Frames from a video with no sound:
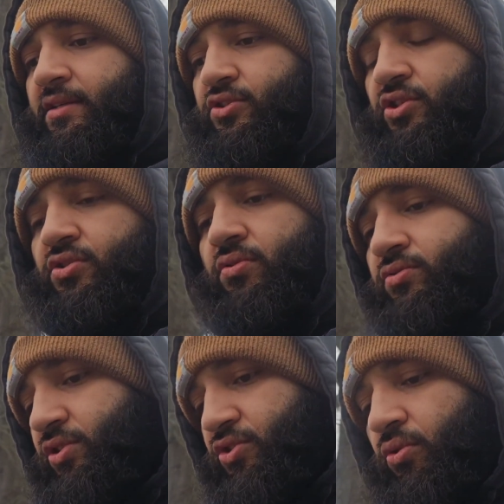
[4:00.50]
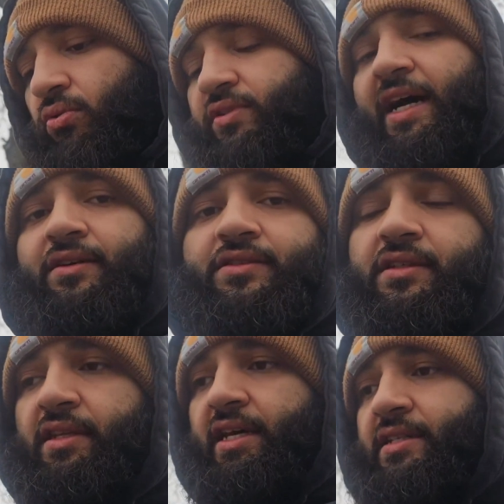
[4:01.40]
Just hold out to
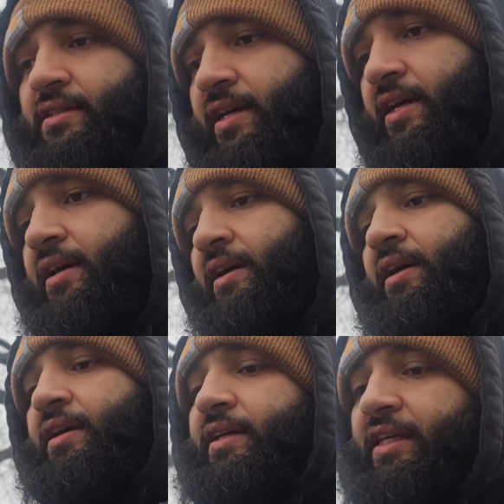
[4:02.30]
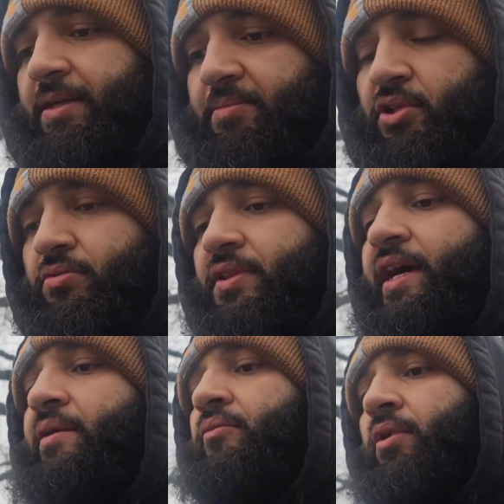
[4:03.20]
the next day and keep doing
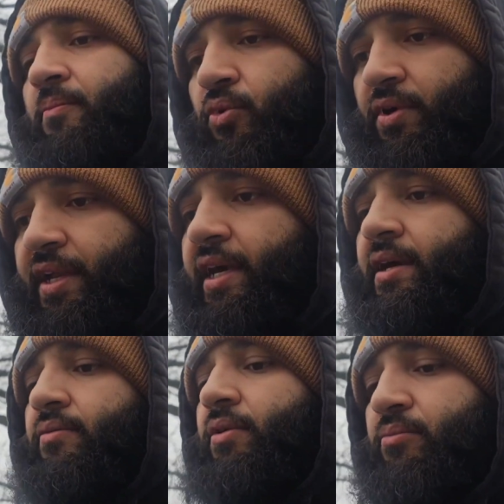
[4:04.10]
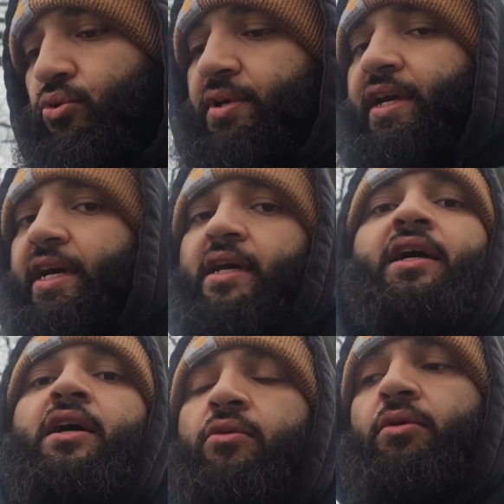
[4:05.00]
that. One more day, one more day,
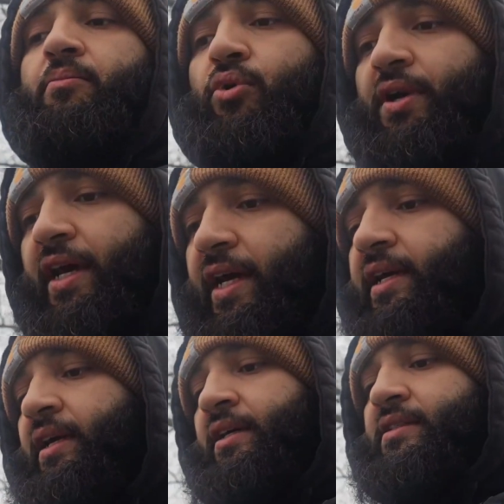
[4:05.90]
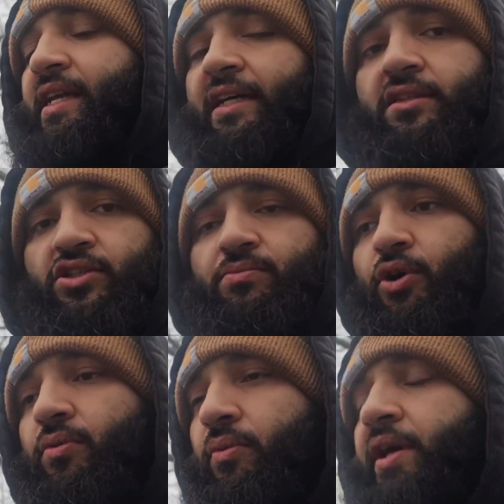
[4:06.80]
one more day. Stack the
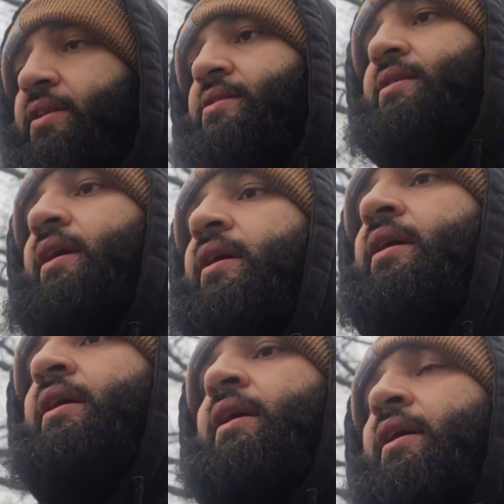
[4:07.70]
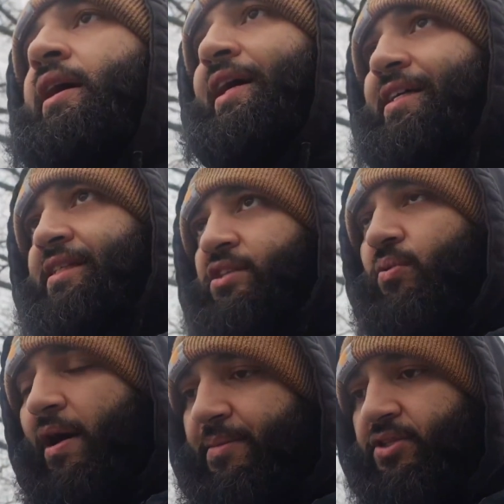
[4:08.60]
small wins. I guess that's
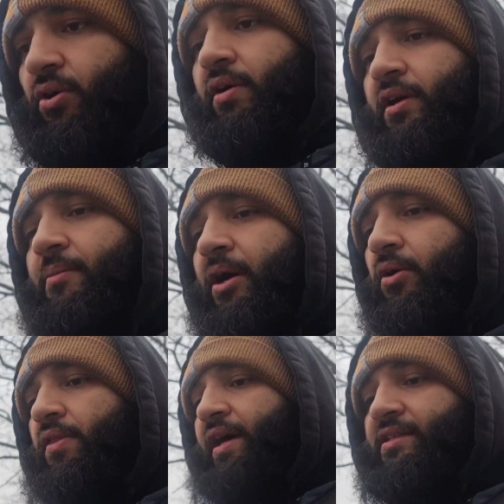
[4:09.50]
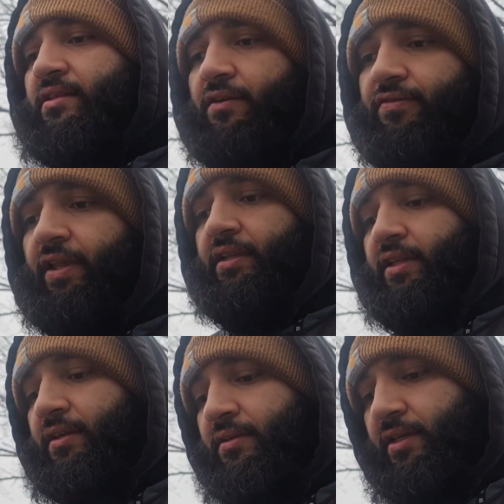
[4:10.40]
why I've been talking about all that stuff lately.